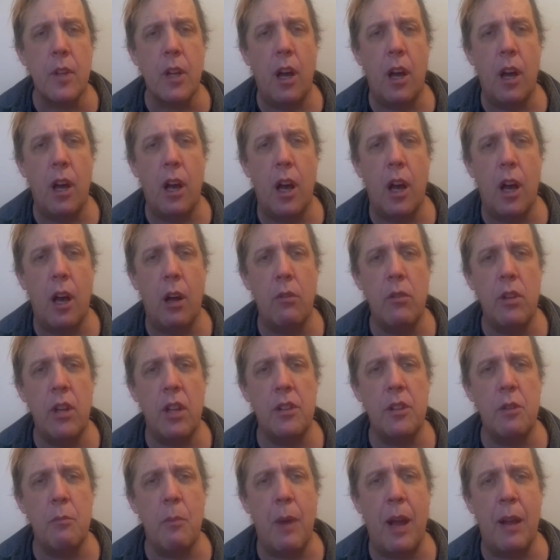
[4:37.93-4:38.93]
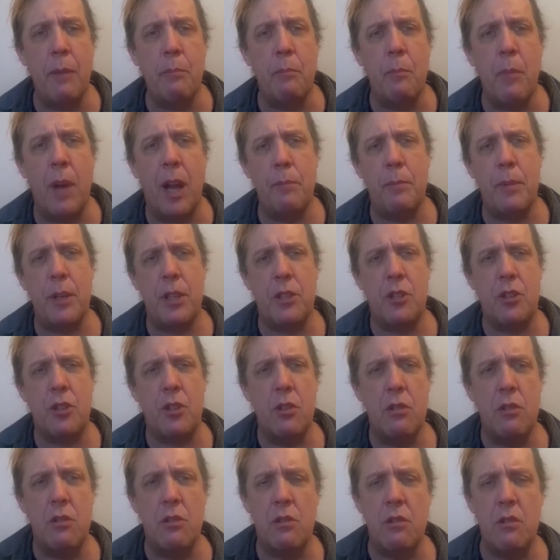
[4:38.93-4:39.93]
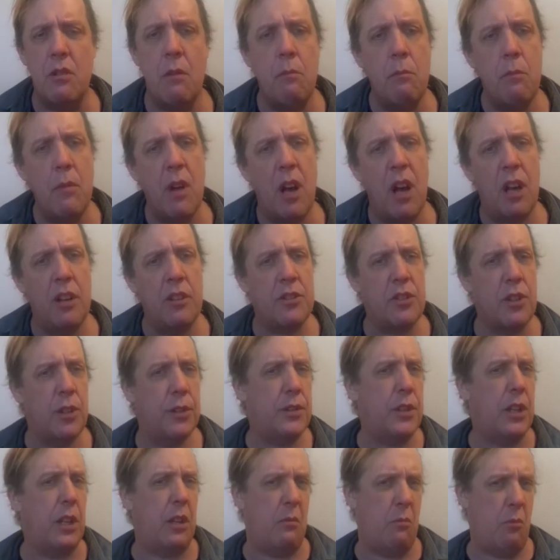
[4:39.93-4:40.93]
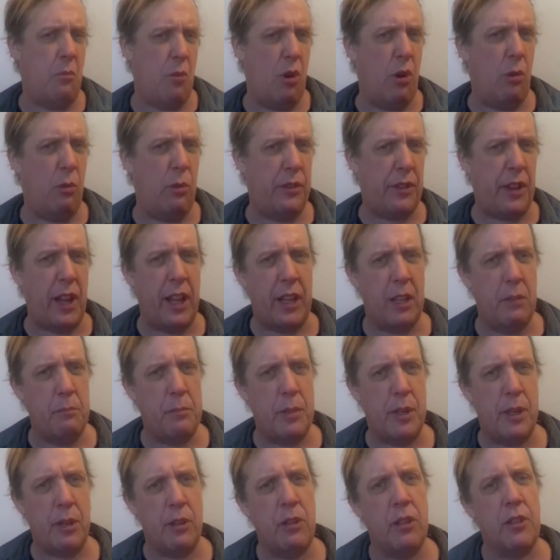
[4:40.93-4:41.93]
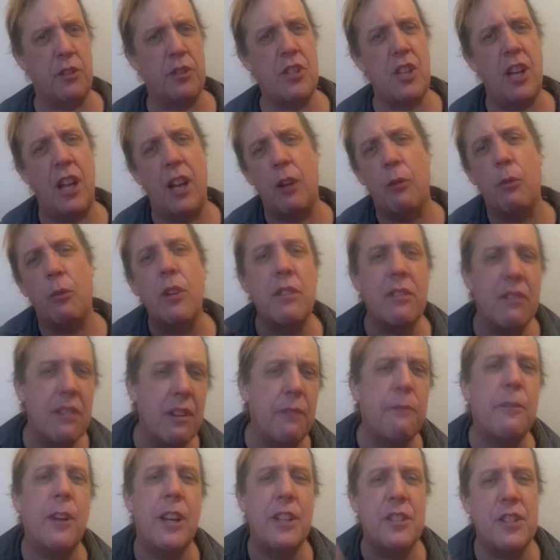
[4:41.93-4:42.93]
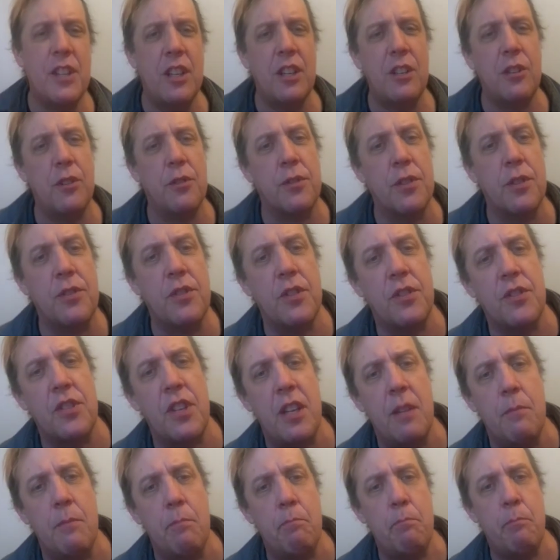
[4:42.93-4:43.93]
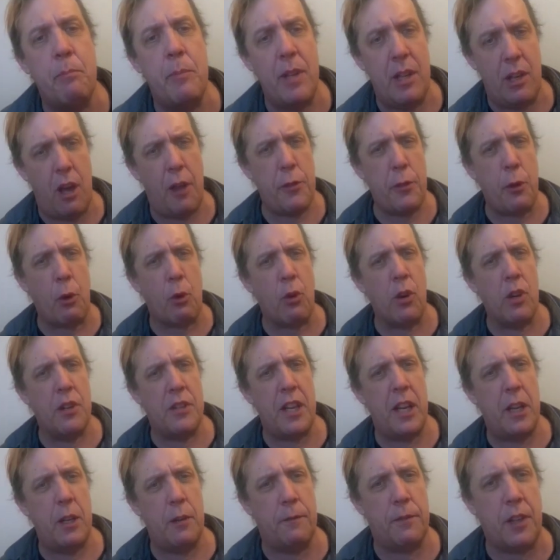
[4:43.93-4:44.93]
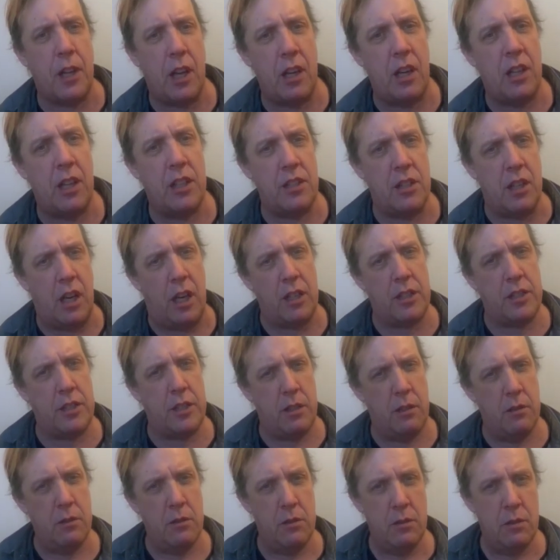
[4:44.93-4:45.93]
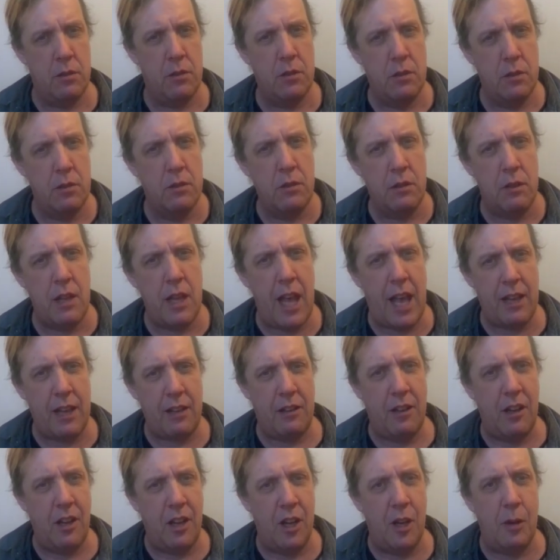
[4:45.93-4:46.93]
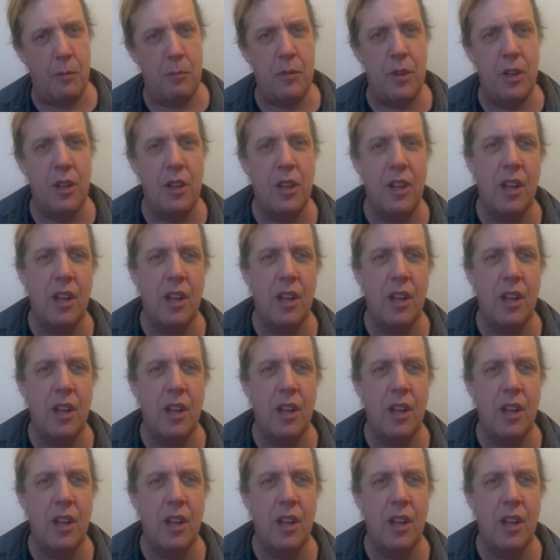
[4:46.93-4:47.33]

uh, that you might, might be associated more with like imperial China, well, the phrase he uses is authoritative conduct. Um,